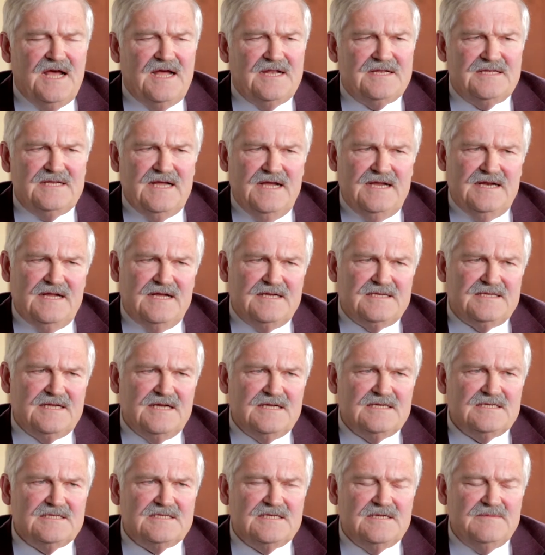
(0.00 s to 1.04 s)
that data
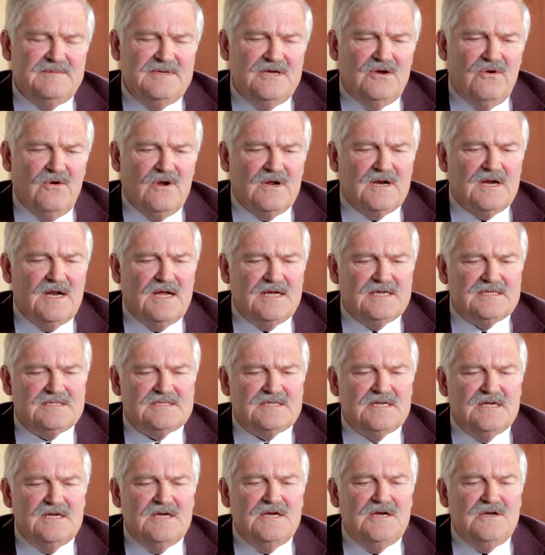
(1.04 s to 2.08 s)
tends to be
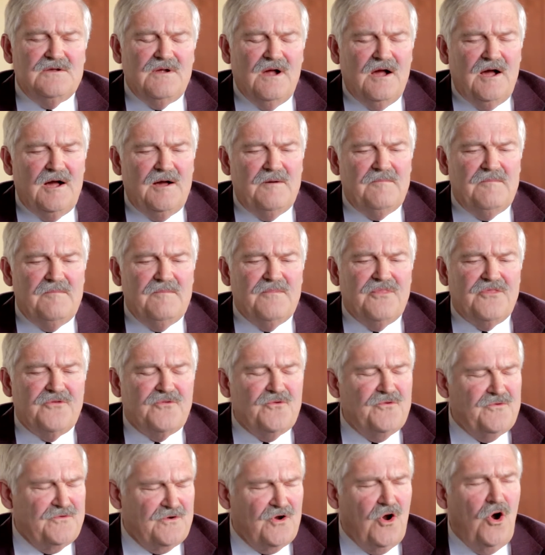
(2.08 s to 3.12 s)
organized
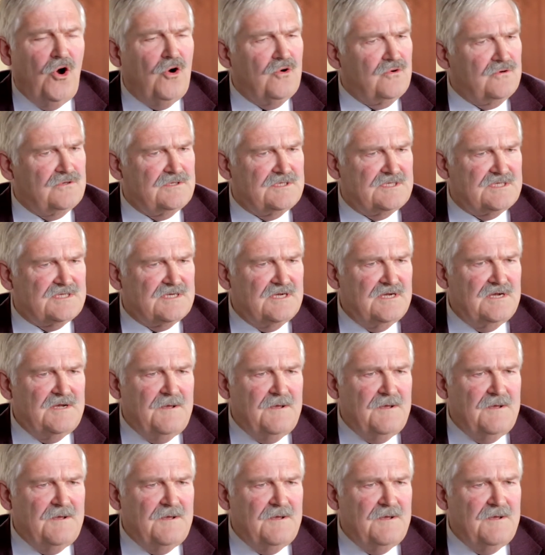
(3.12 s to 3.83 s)
through codes.